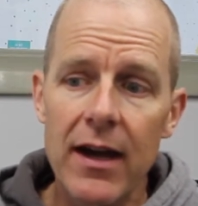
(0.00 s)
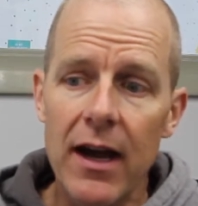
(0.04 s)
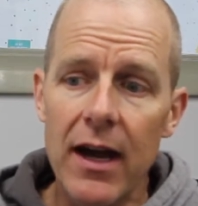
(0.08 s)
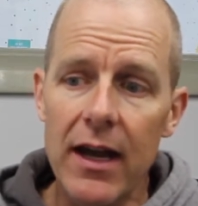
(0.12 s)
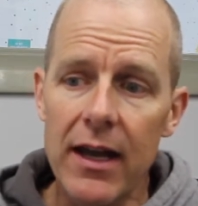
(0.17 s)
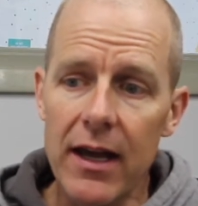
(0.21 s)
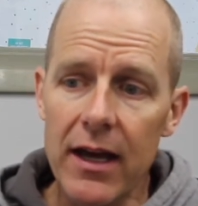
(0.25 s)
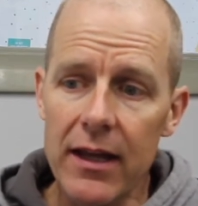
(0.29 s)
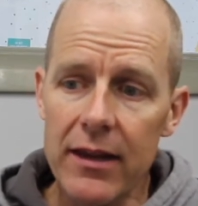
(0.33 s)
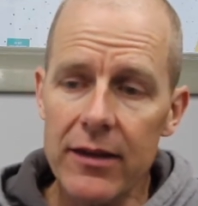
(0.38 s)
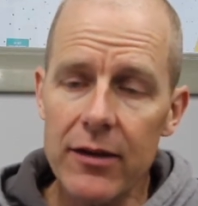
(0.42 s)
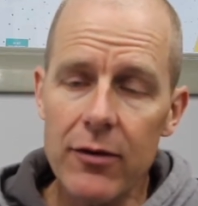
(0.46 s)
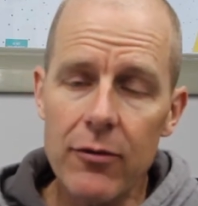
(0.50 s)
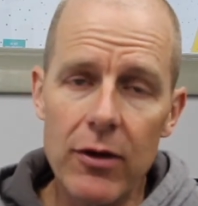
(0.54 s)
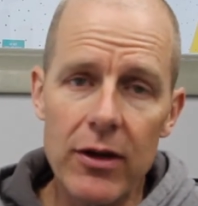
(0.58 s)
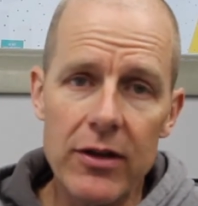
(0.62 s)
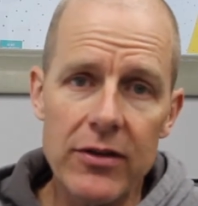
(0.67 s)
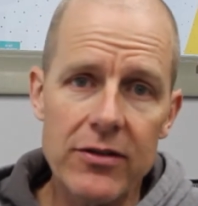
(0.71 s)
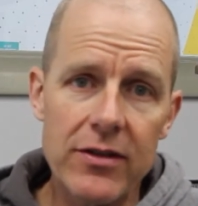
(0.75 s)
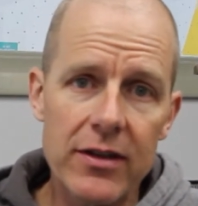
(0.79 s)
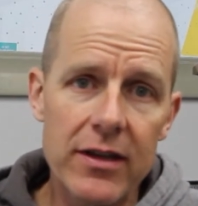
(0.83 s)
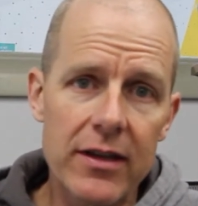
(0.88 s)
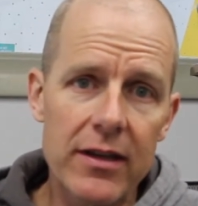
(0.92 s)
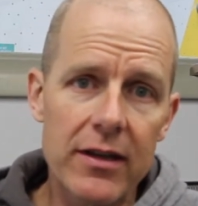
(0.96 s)
I got the
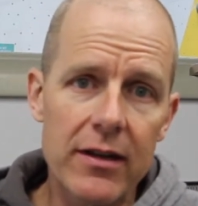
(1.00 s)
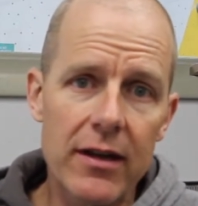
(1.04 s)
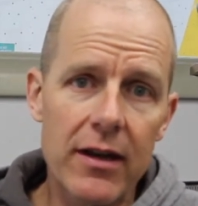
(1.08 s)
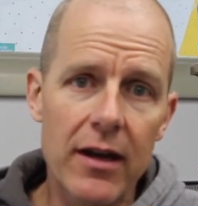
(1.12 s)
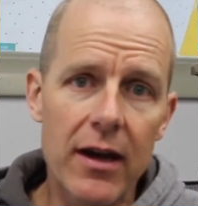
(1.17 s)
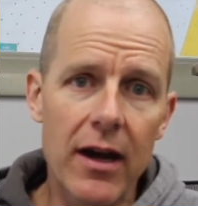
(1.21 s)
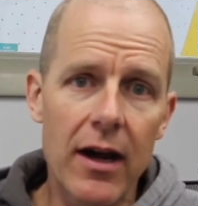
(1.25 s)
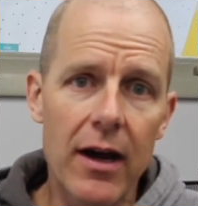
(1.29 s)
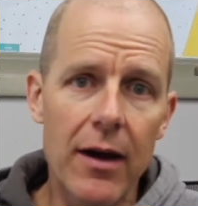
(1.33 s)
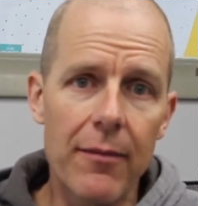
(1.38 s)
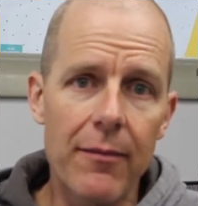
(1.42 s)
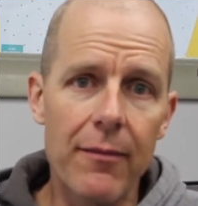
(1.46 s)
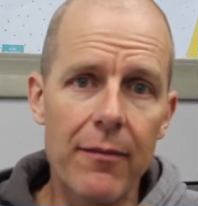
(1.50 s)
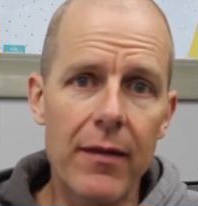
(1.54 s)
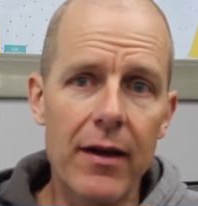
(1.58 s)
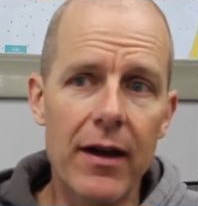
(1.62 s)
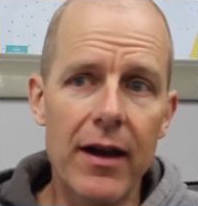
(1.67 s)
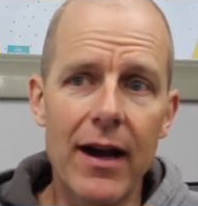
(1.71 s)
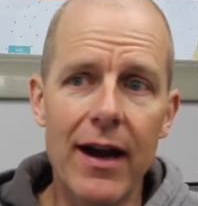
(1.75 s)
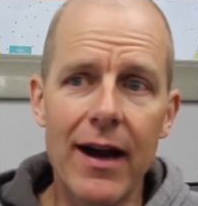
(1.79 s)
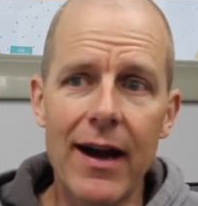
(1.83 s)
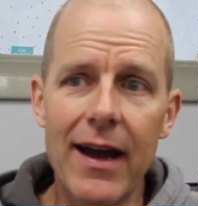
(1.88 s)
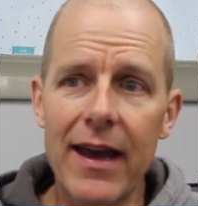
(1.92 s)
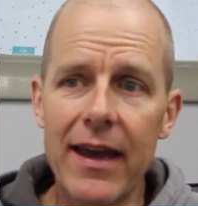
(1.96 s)
question,
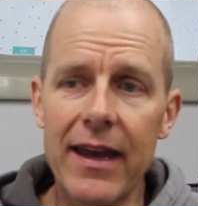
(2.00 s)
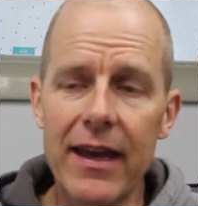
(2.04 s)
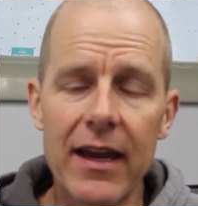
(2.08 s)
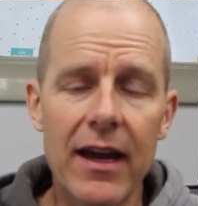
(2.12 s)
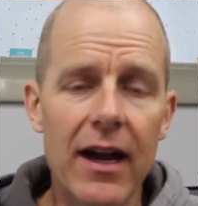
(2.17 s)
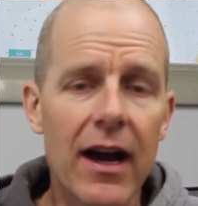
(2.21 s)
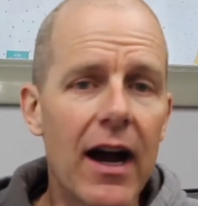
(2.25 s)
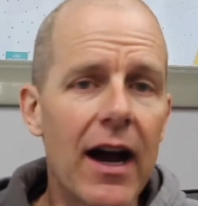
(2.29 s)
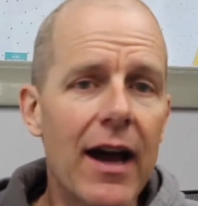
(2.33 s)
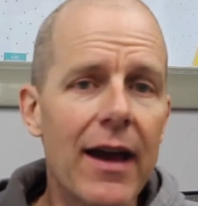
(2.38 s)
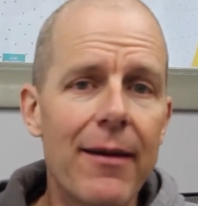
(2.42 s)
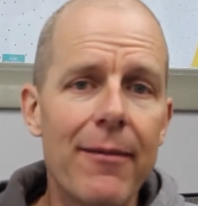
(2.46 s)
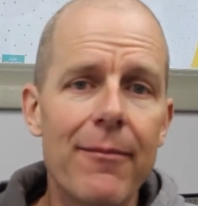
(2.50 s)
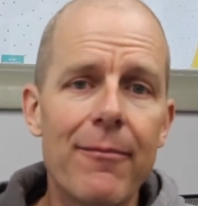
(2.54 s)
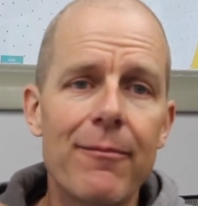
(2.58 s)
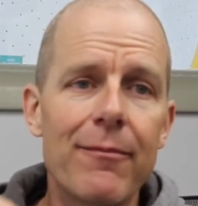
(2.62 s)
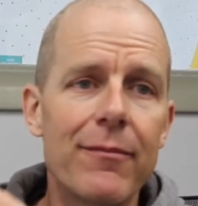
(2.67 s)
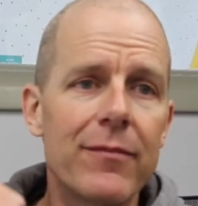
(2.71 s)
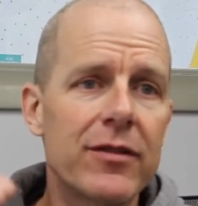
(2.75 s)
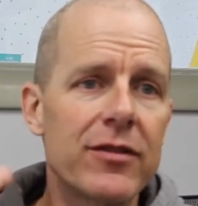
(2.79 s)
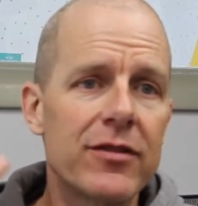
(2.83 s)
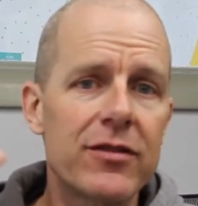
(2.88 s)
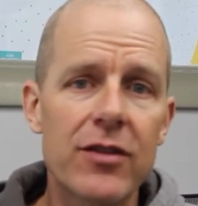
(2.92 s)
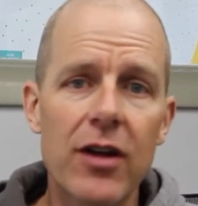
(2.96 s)

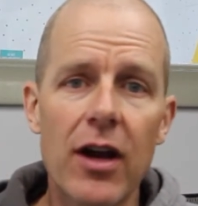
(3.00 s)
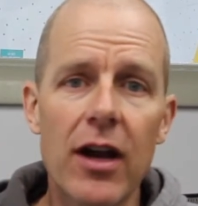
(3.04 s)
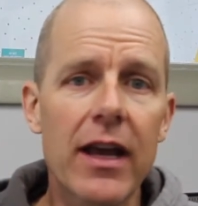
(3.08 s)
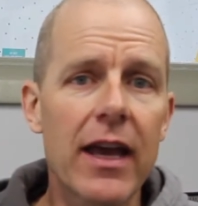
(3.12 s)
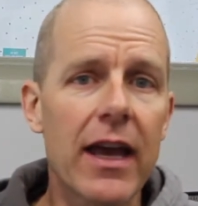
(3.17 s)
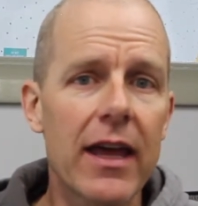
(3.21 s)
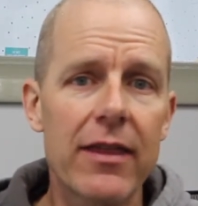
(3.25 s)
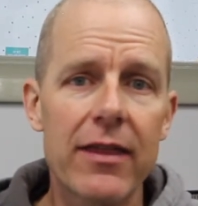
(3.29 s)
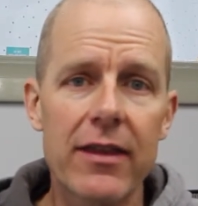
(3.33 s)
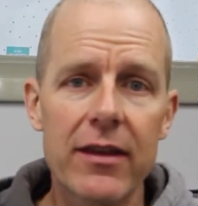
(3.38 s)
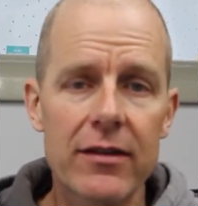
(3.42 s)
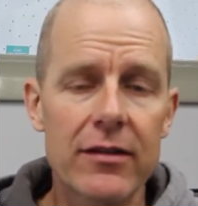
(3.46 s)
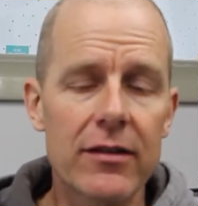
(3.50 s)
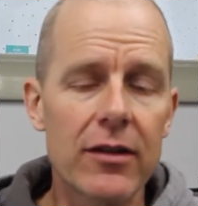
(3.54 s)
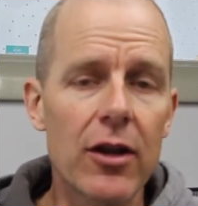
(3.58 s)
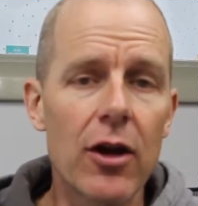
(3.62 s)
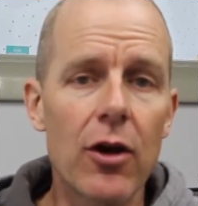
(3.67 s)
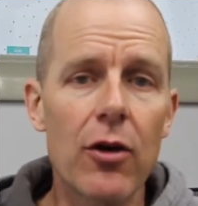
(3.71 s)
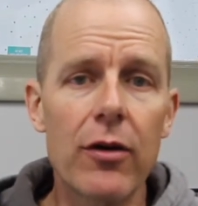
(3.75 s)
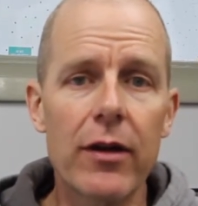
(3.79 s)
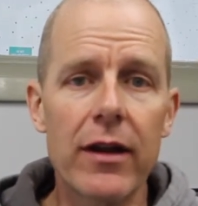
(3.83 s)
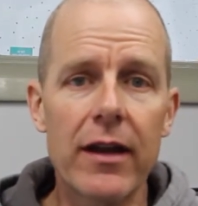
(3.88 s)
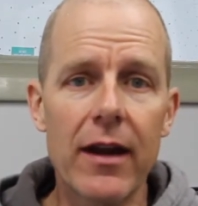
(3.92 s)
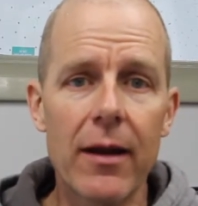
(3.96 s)
I'm stuck at this
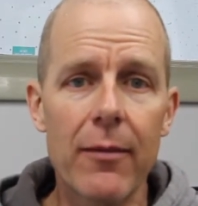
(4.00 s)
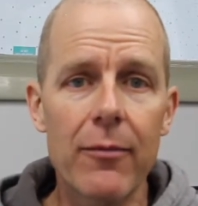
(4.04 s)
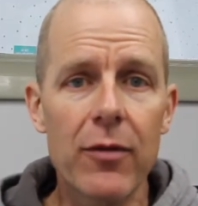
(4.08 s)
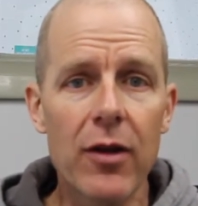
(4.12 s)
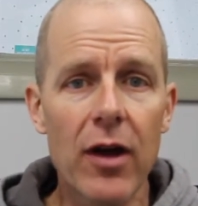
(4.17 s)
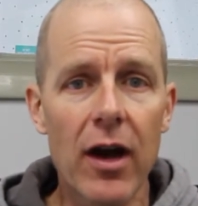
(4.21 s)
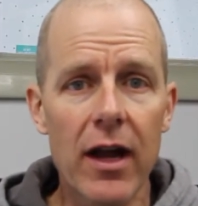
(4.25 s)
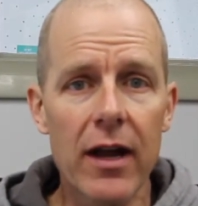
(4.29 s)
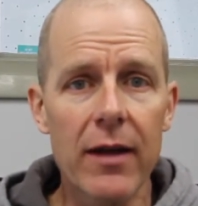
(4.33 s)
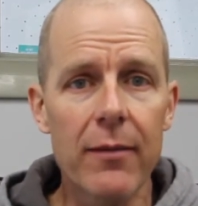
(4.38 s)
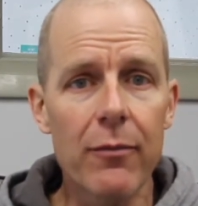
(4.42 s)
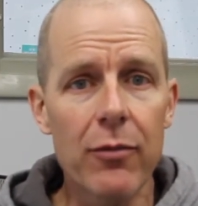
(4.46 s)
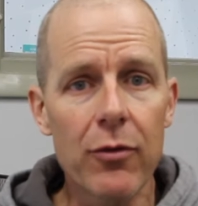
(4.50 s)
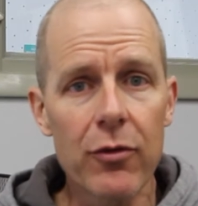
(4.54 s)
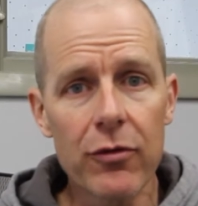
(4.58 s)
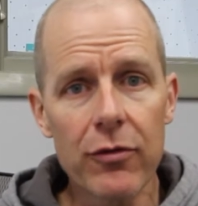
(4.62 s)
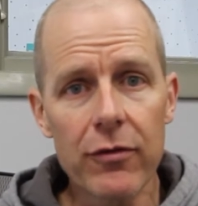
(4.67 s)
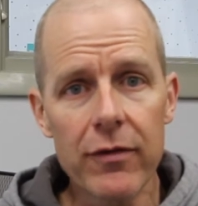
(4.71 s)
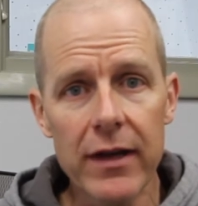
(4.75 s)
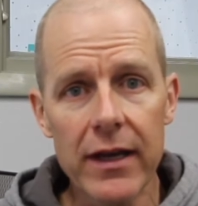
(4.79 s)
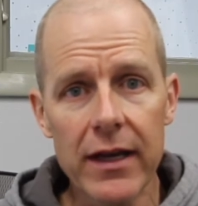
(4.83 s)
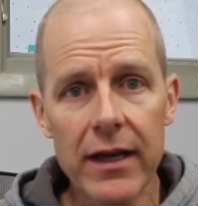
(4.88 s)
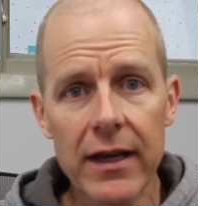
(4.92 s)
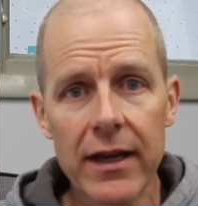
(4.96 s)
load and I'm not
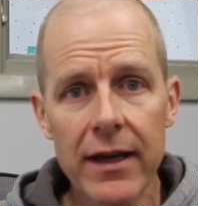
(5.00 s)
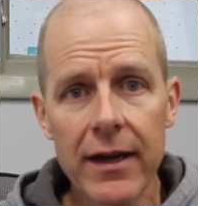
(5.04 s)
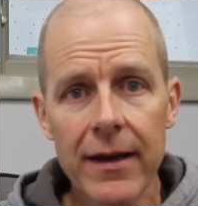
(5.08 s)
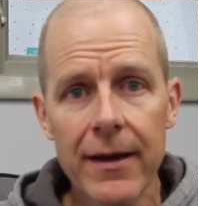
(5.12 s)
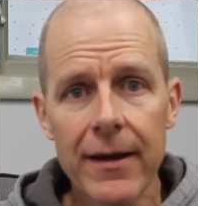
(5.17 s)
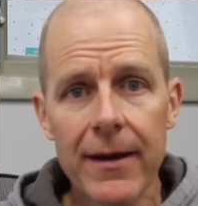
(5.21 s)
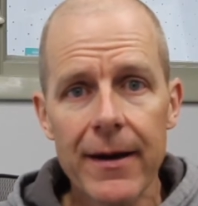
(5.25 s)
improving.